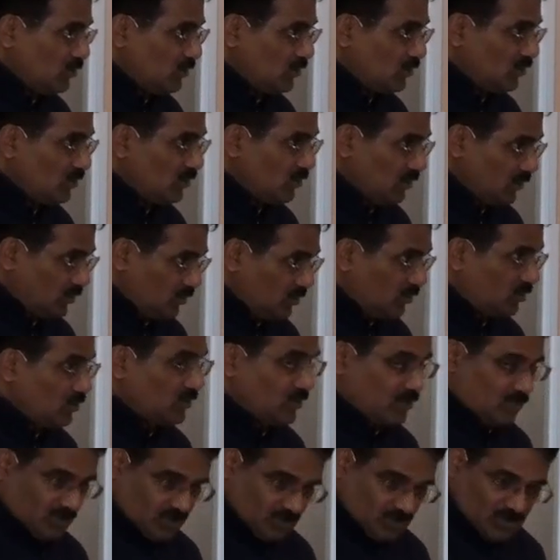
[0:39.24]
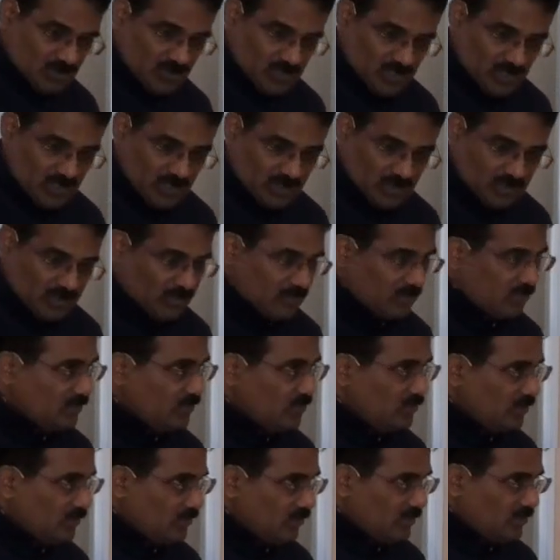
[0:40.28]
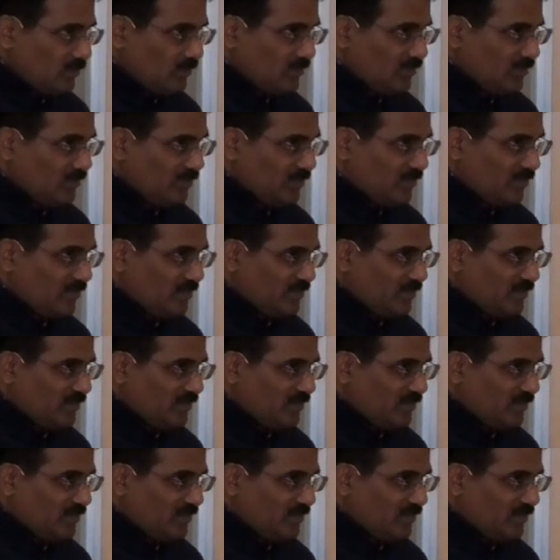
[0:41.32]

I do. Okay. I do watch you on YouTube.